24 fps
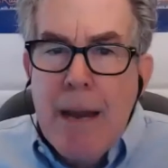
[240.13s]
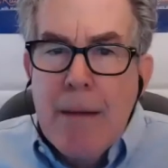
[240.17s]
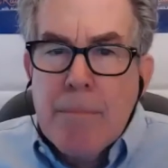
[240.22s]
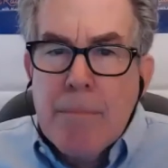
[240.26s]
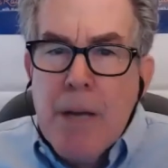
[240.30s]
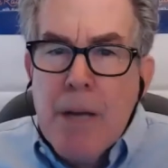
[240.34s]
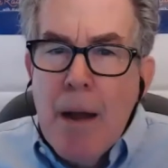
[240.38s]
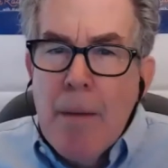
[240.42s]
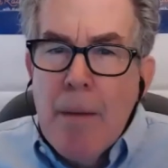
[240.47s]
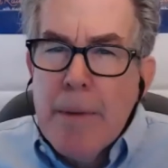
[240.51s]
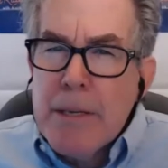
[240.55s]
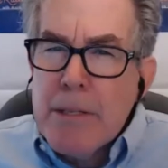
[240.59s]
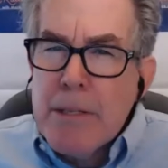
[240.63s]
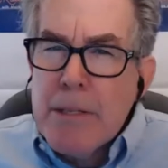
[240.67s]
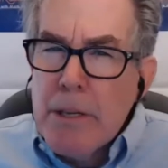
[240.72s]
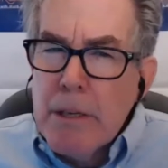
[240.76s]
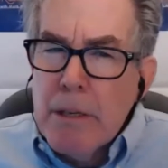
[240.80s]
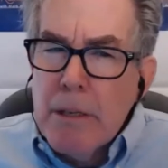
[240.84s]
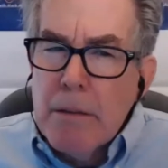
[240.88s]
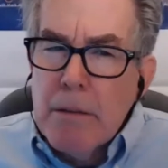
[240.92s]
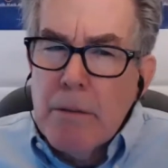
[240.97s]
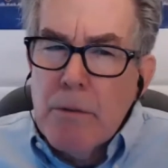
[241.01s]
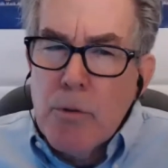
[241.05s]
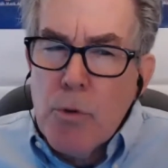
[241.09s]
time, isn't
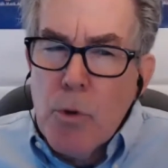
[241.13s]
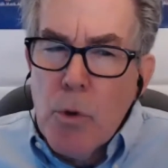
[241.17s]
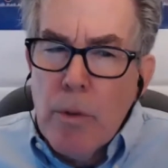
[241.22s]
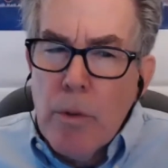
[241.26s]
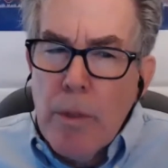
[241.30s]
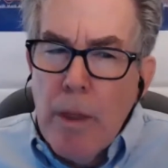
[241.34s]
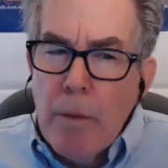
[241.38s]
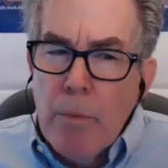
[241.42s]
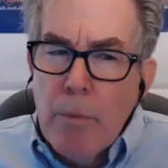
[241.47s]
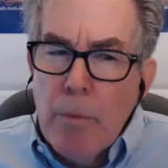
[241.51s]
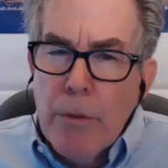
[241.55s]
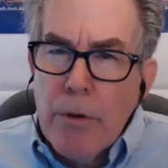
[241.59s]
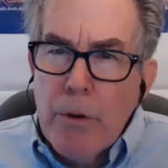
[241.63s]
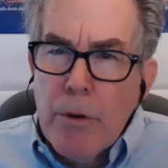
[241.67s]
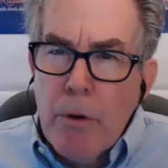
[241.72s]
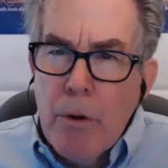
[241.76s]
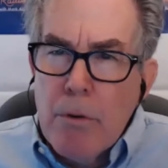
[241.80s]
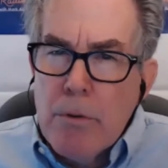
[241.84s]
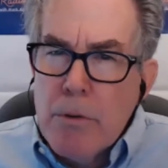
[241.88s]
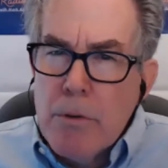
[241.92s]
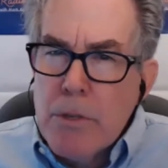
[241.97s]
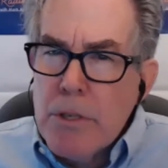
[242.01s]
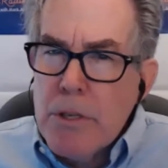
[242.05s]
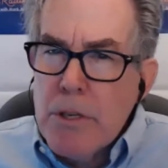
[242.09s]
it true that with
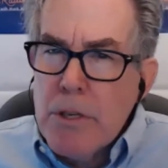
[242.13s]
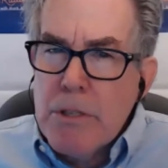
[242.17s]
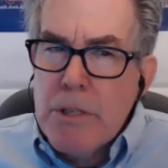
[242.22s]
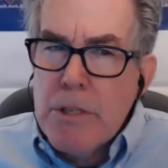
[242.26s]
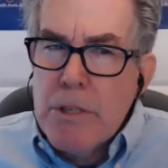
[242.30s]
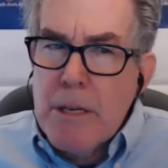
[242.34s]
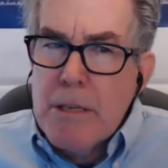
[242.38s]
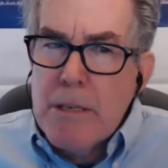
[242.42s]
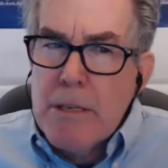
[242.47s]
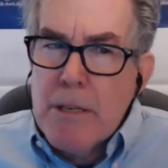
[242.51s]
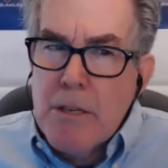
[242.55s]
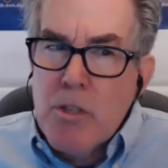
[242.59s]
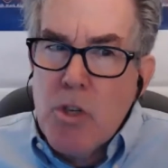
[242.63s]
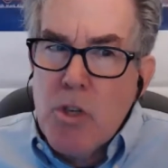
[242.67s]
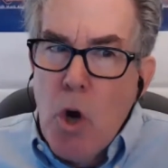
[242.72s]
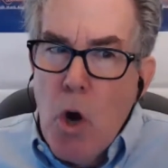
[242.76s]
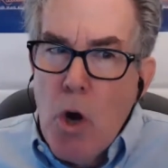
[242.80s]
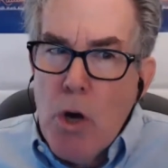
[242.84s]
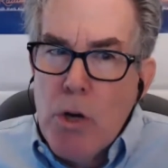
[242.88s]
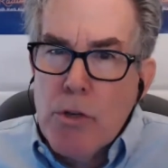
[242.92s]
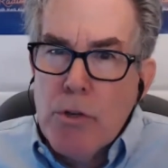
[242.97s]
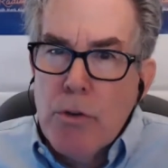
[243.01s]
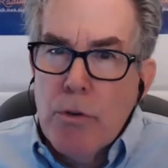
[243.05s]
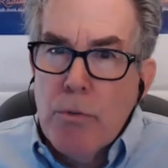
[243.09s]
Crohn's disease, it's
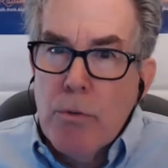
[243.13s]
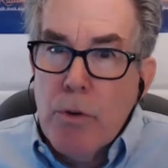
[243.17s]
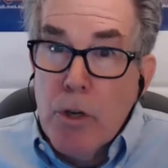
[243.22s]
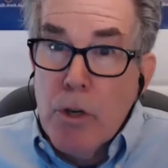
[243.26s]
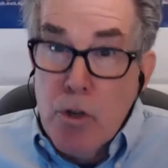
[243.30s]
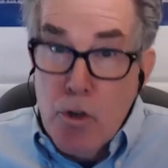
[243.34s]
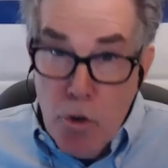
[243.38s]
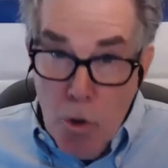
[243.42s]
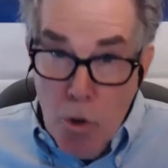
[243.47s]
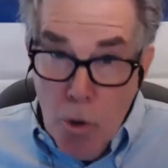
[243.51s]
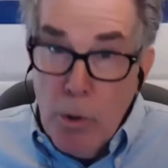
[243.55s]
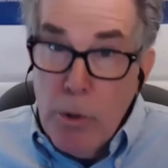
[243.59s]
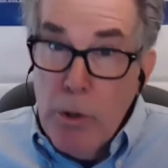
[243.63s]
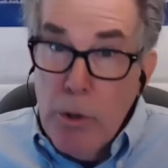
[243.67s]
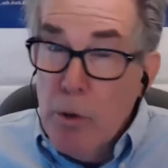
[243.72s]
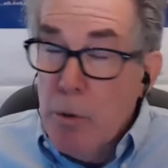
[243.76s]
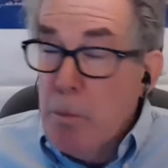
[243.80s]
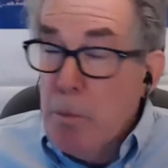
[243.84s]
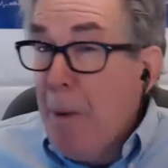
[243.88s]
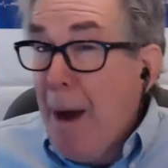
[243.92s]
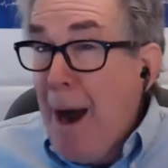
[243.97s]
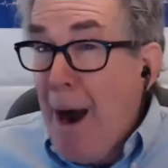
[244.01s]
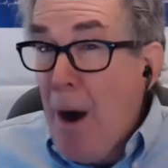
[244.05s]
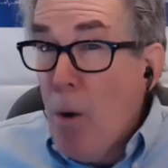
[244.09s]
hard to control your
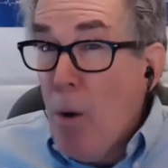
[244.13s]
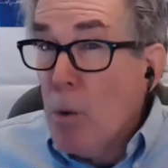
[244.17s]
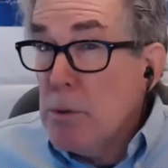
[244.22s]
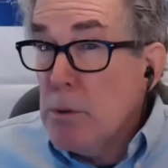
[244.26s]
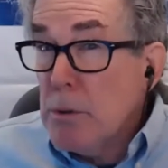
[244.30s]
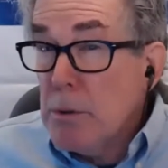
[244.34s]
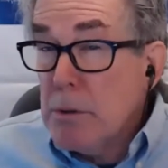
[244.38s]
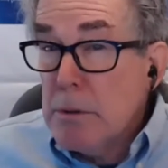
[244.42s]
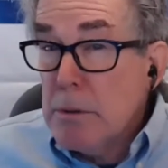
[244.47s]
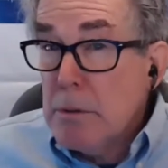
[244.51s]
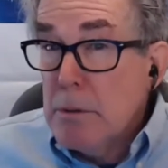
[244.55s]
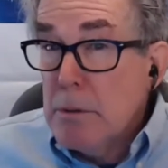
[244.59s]
bowels?